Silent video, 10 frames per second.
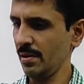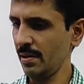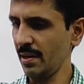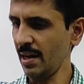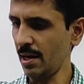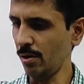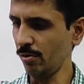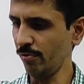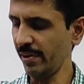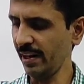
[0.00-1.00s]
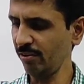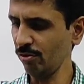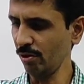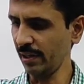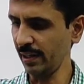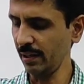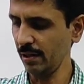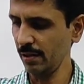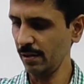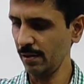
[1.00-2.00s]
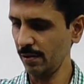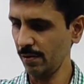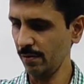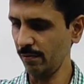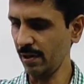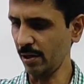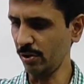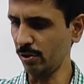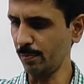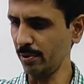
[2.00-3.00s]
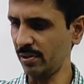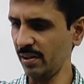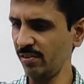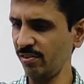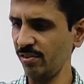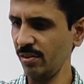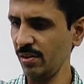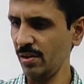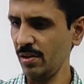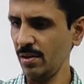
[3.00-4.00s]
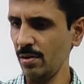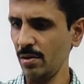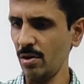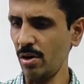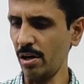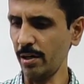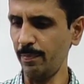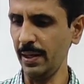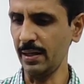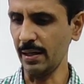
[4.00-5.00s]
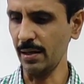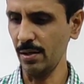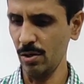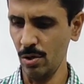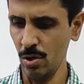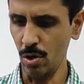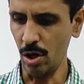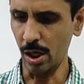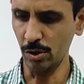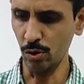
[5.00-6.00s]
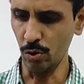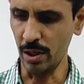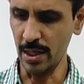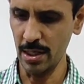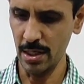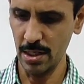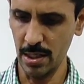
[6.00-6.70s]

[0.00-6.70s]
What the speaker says: Now, very slowly, we are going to put this hot beaker onto a